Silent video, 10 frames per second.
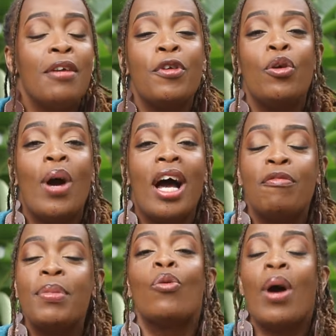if you
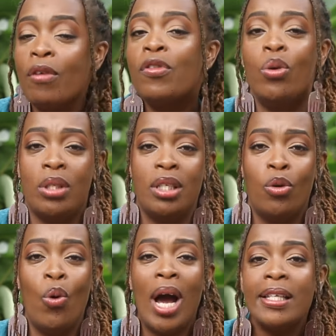have been one of those
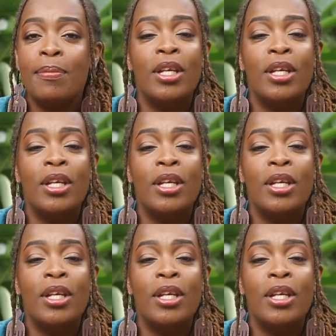who has